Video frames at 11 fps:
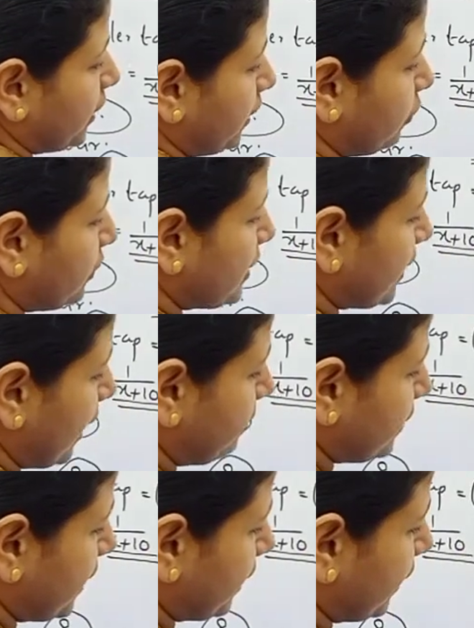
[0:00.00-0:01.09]
Now this can
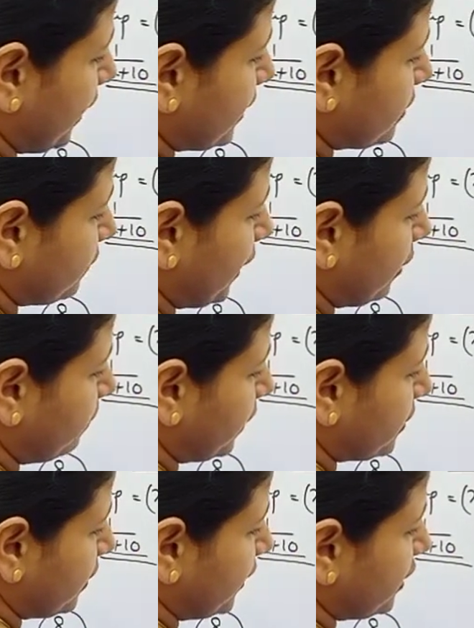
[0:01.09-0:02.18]
be taken as 5
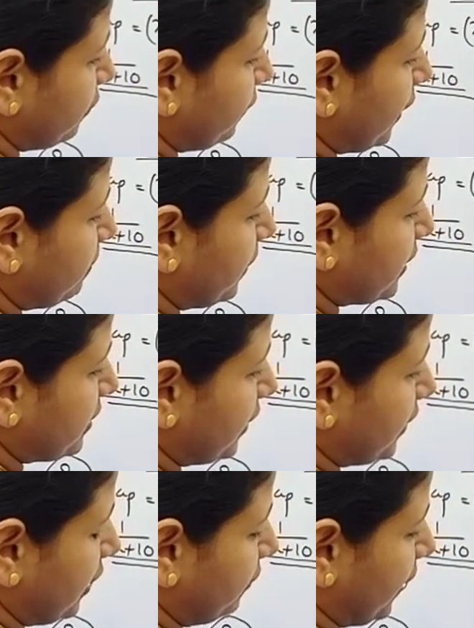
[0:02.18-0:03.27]
plus 85 plus
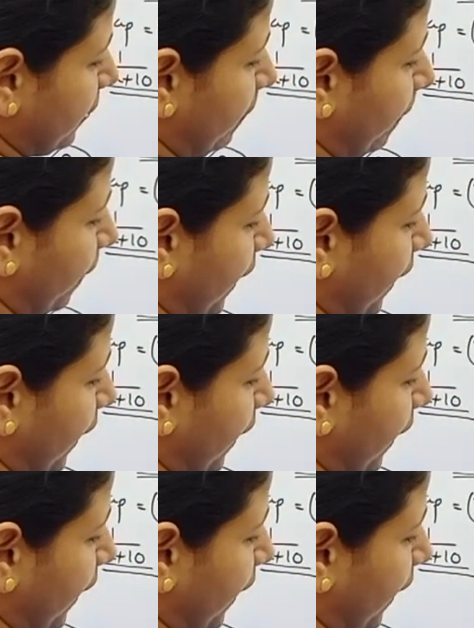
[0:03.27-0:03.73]
35.